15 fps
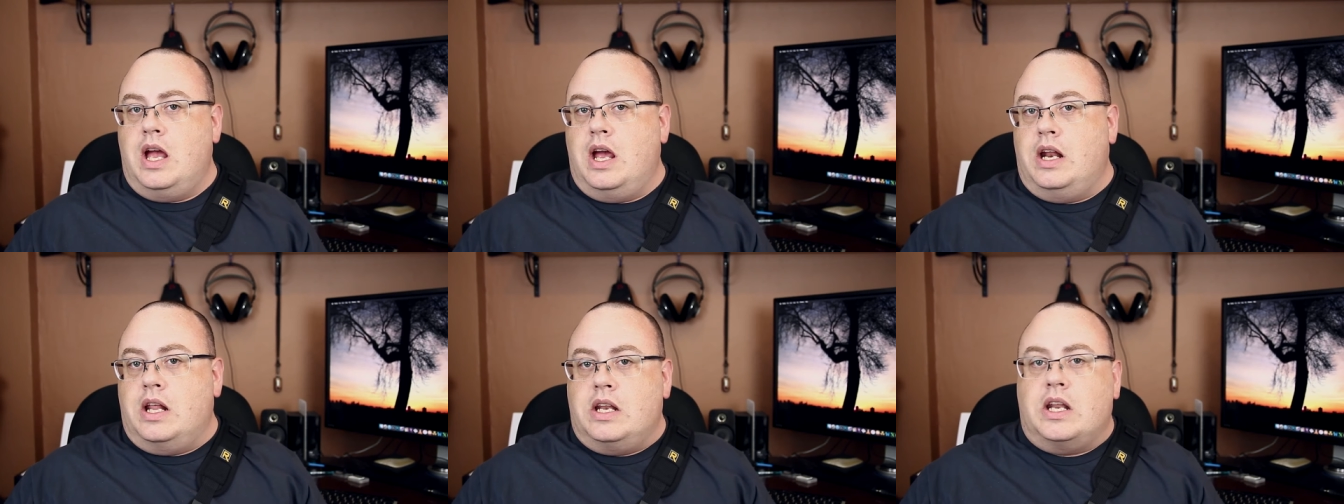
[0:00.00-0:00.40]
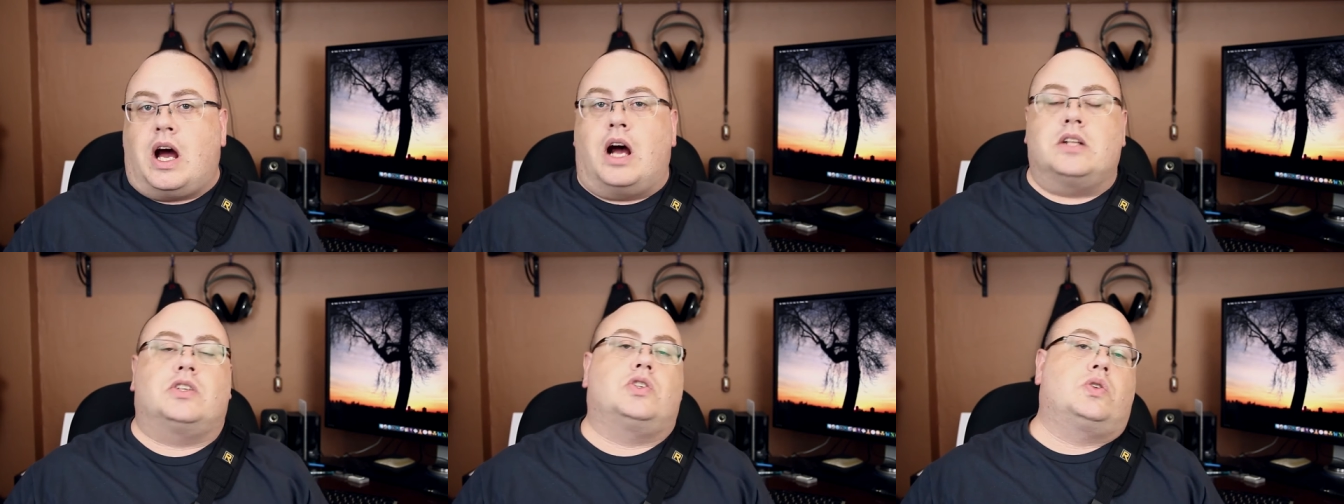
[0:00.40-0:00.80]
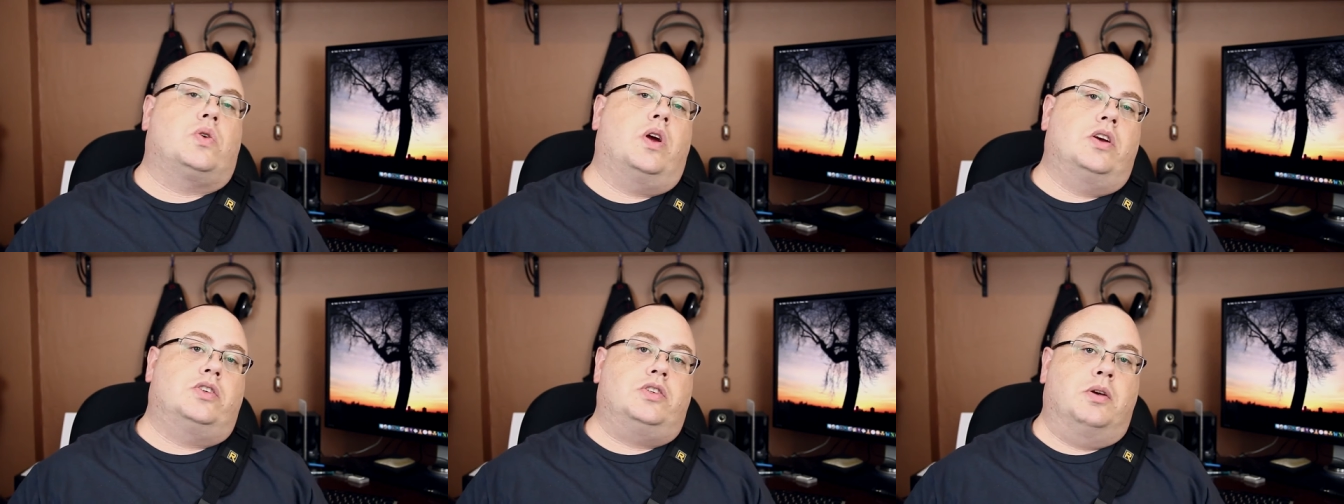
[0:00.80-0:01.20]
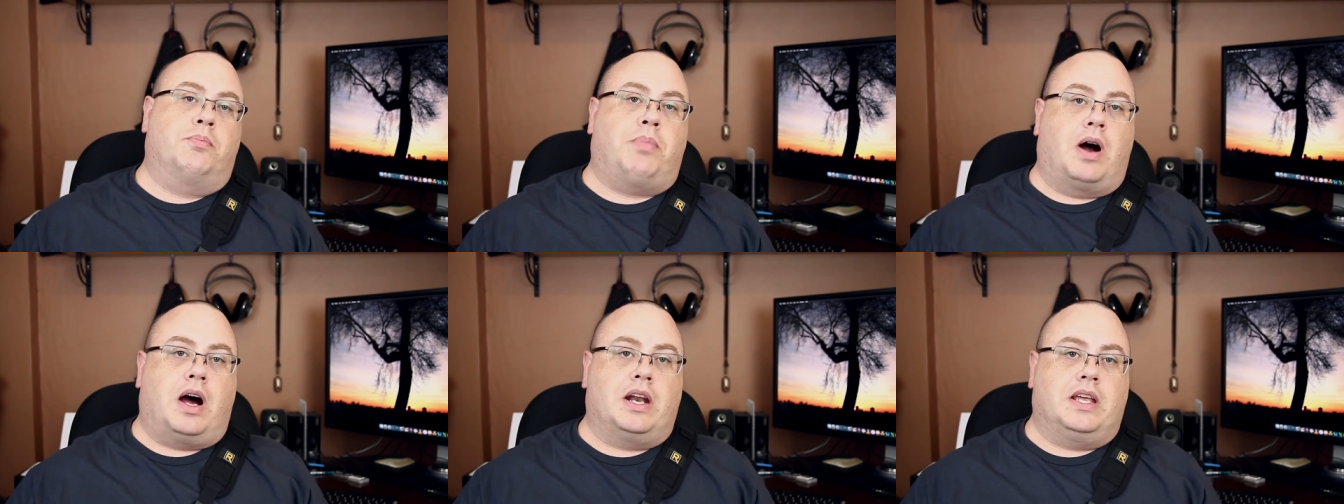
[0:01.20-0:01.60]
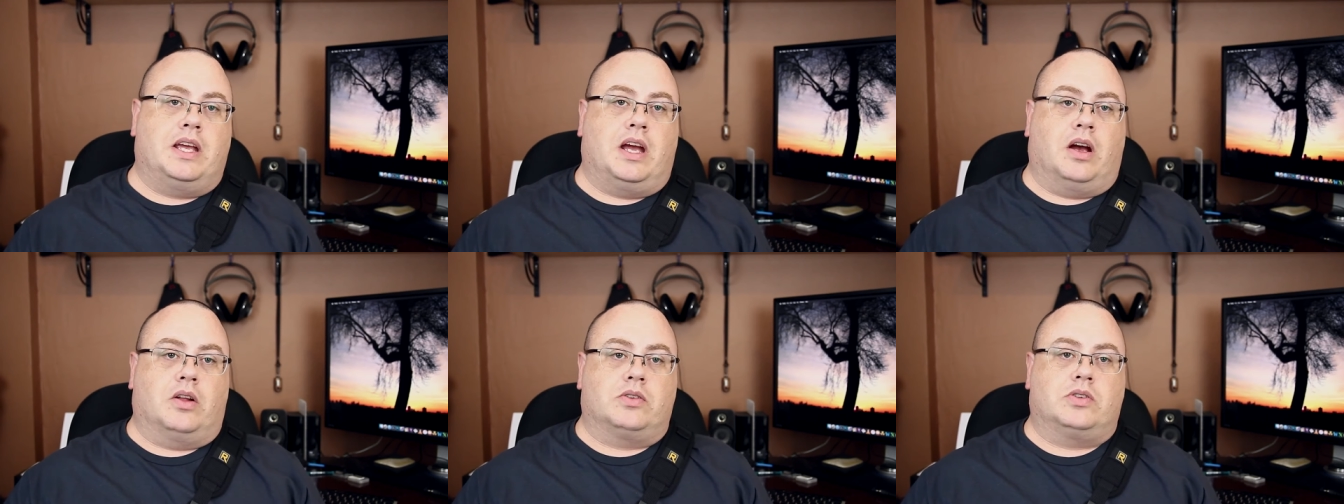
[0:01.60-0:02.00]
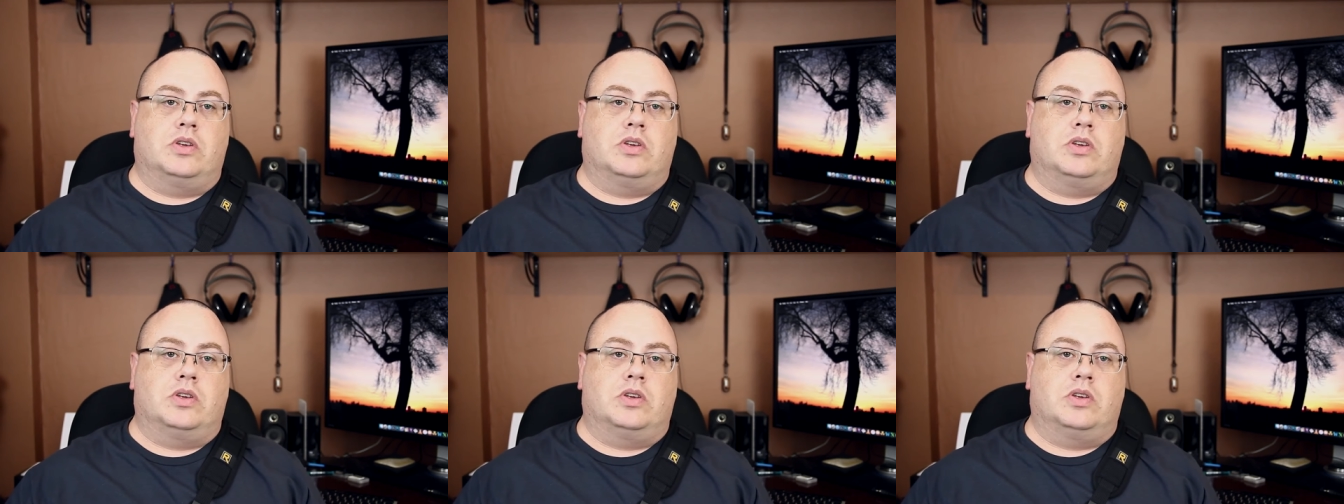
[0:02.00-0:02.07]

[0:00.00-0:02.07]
and it not stress your body out.